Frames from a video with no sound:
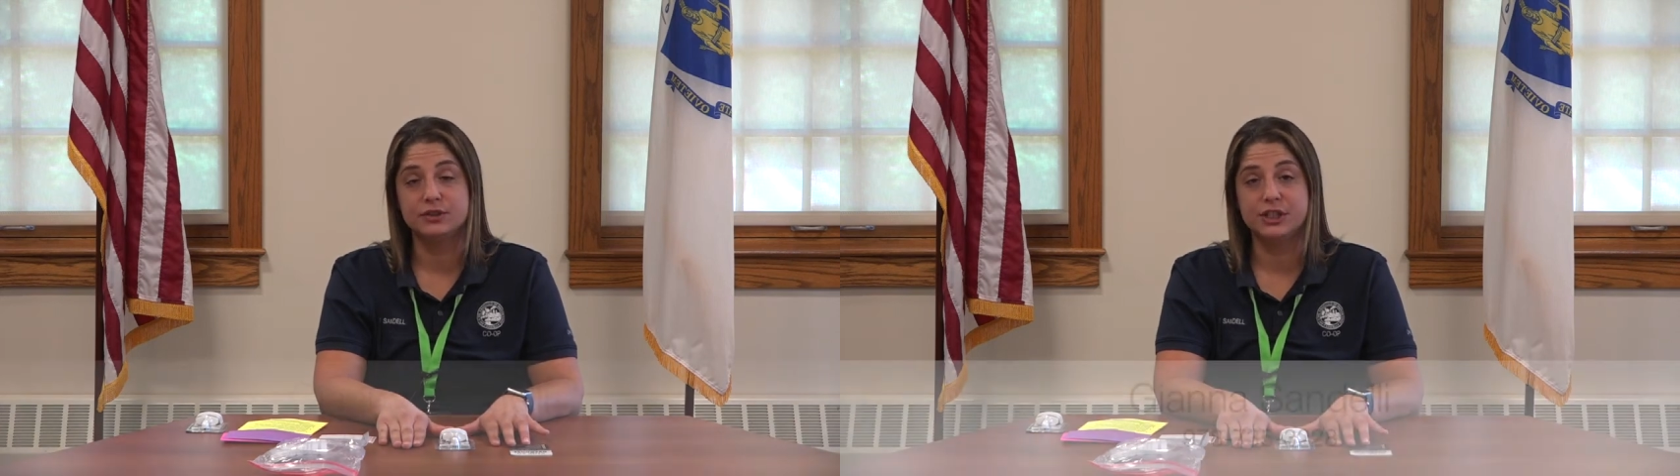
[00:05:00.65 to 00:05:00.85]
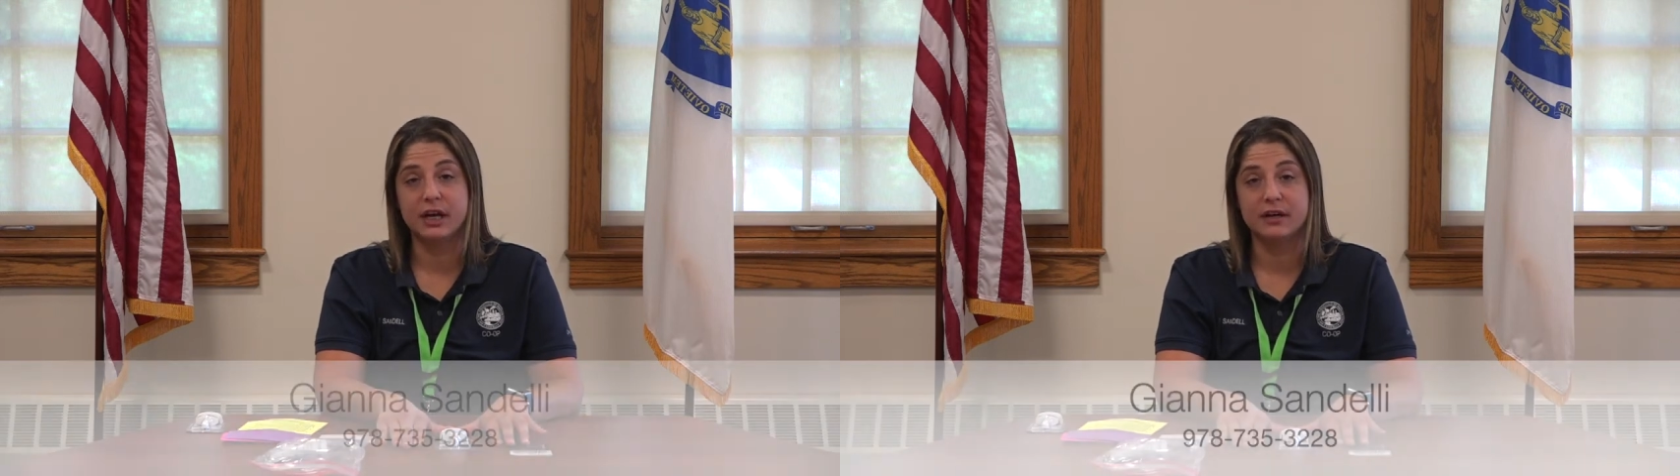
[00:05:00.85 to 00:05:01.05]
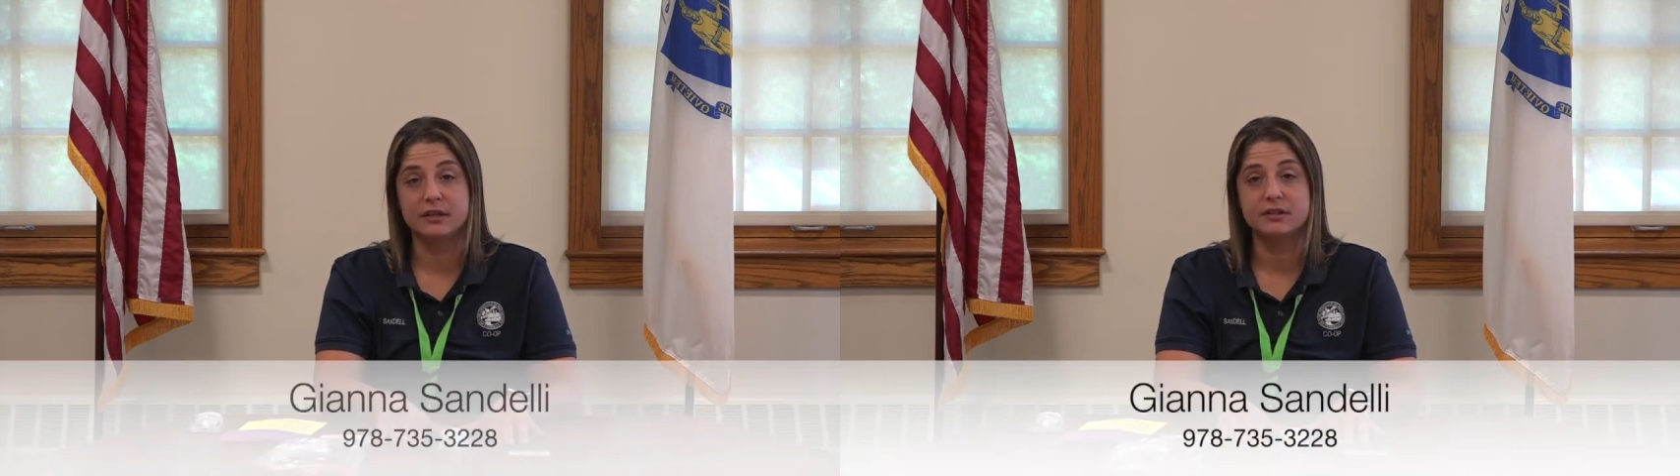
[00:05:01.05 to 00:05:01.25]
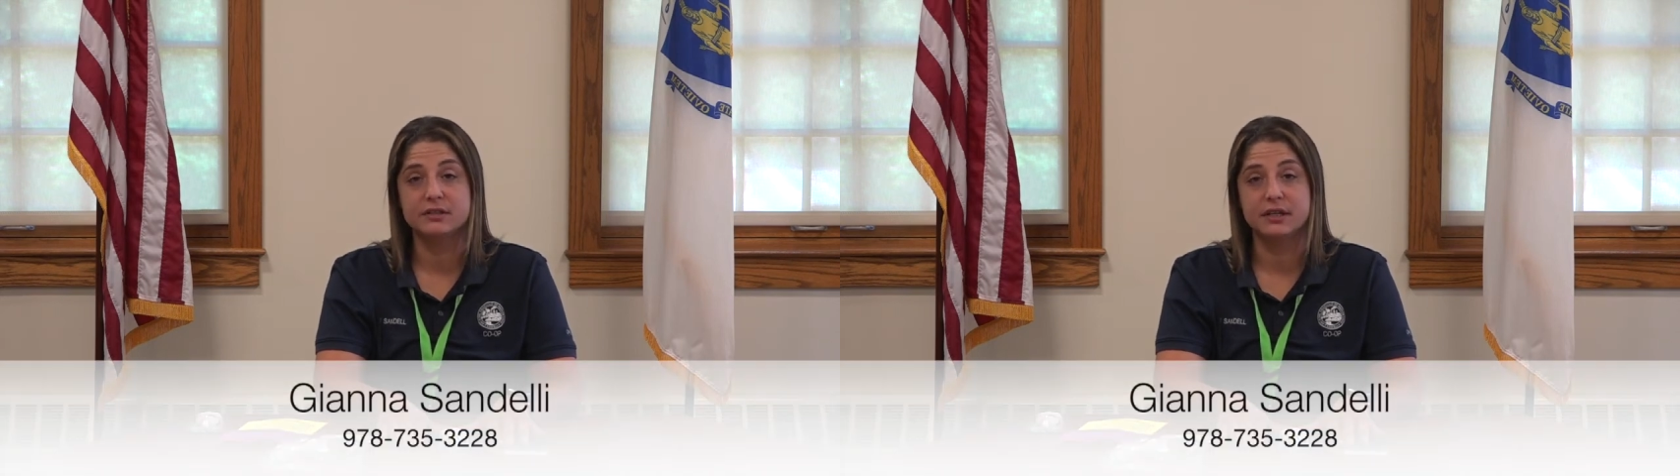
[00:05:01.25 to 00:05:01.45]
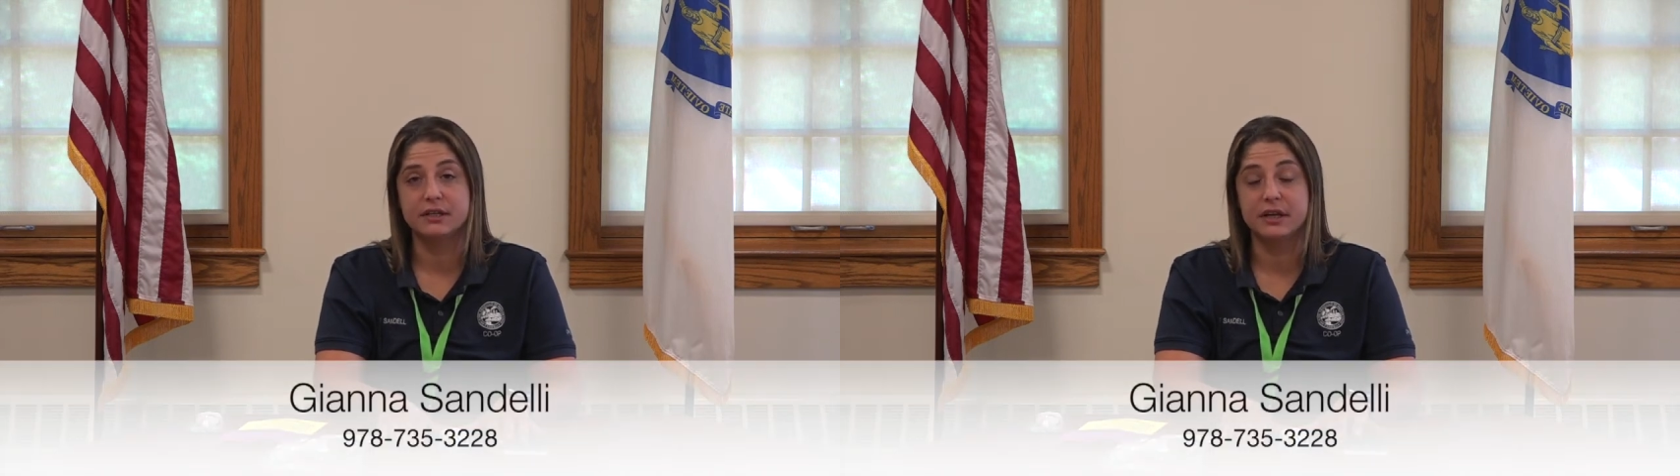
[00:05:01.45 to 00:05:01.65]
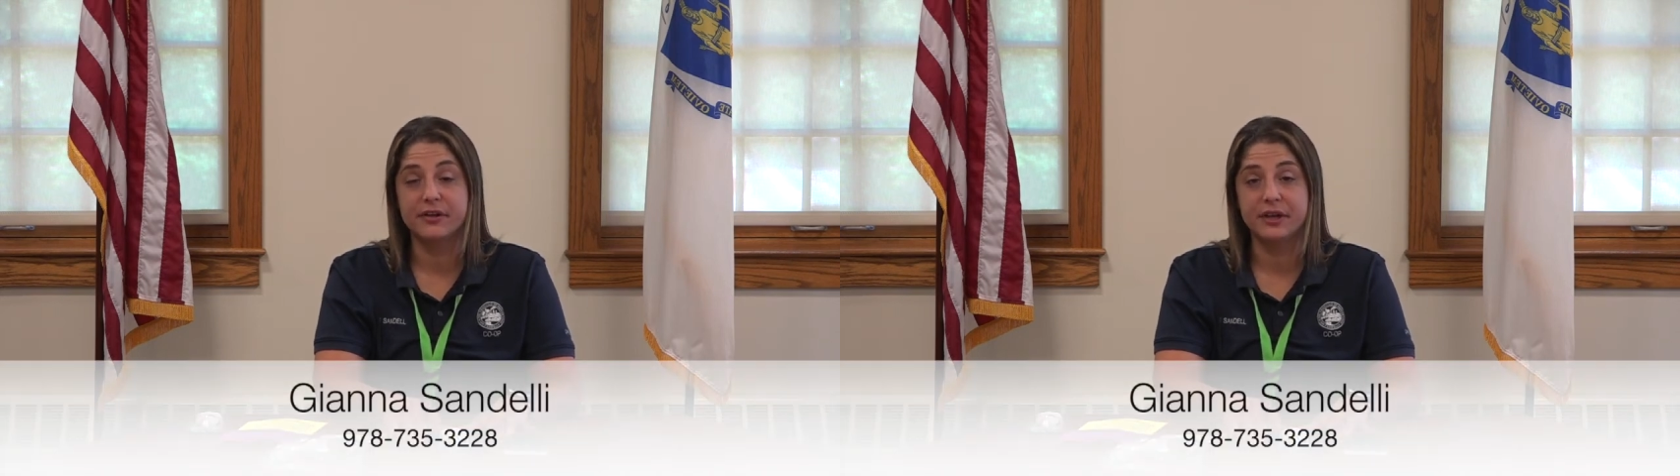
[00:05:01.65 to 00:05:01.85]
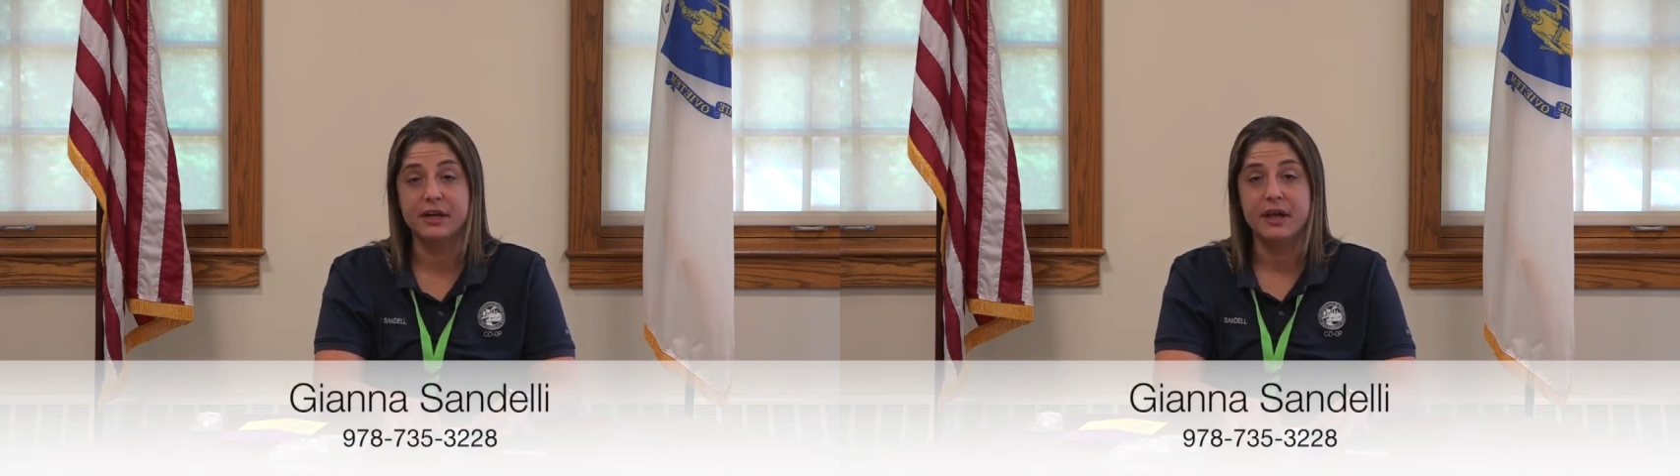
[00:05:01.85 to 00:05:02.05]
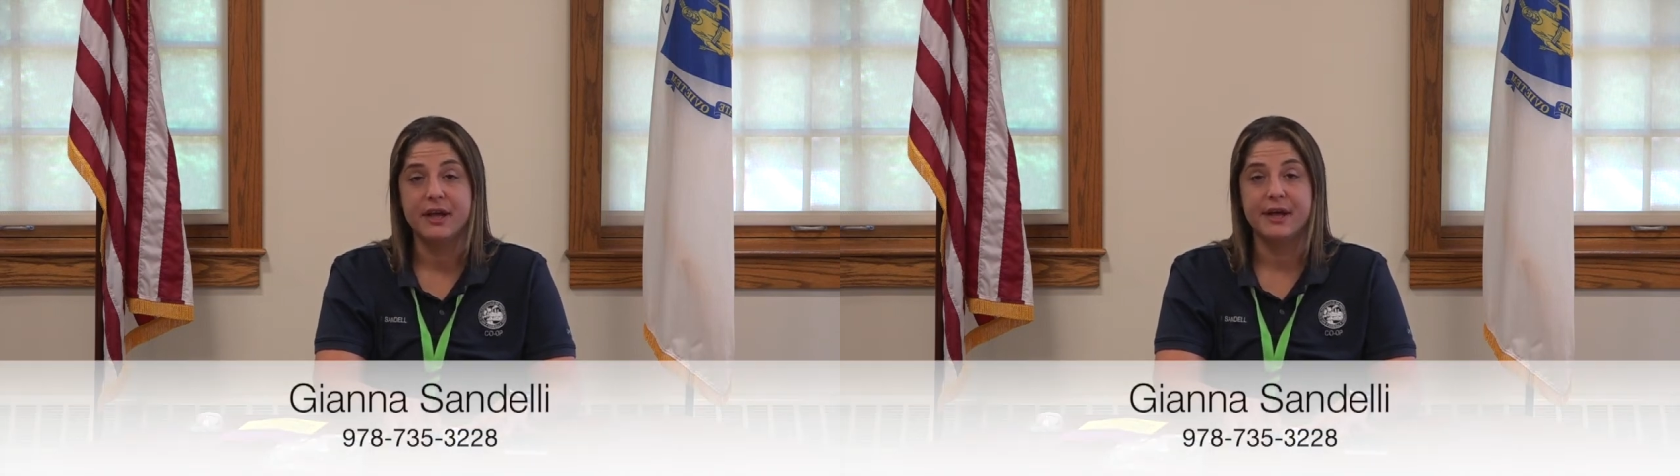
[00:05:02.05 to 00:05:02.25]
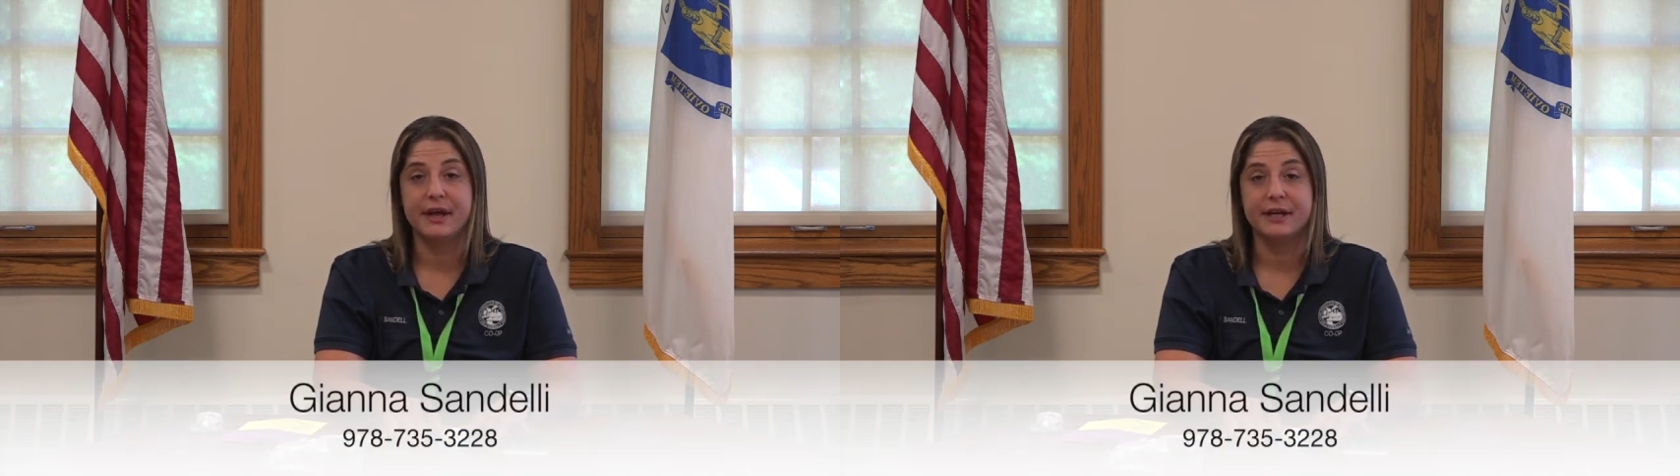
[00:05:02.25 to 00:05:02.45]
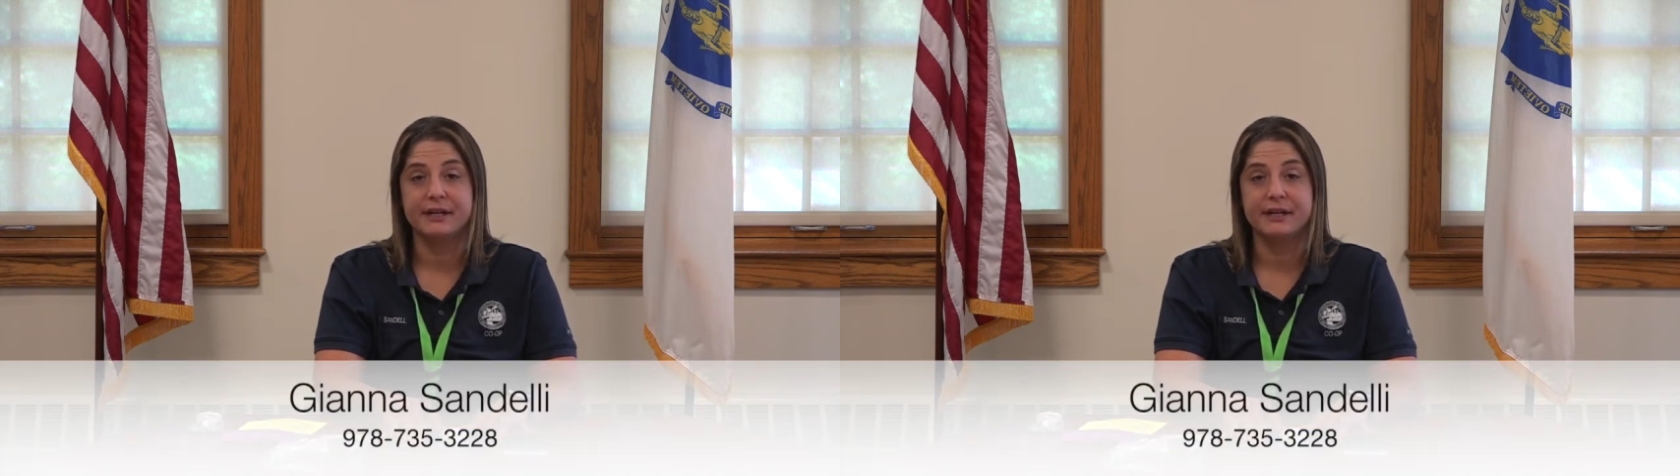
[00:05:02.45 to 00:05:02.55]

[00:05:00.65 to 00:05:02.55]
Gianna Sandelli, at